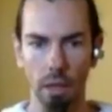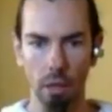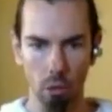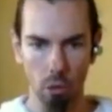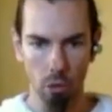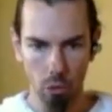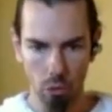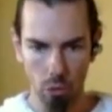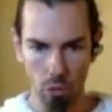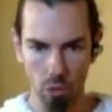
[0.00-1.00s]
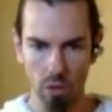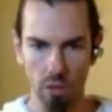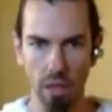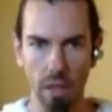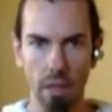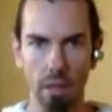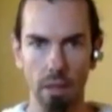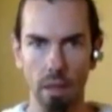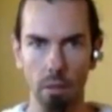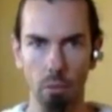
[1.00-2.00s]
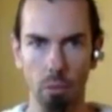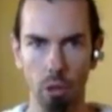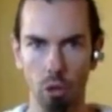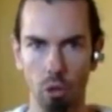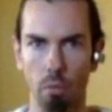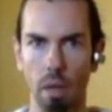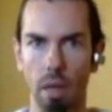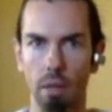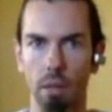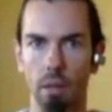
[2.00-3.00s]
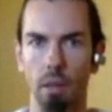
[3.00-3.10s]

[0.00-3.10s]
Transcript: in order to send that pressure back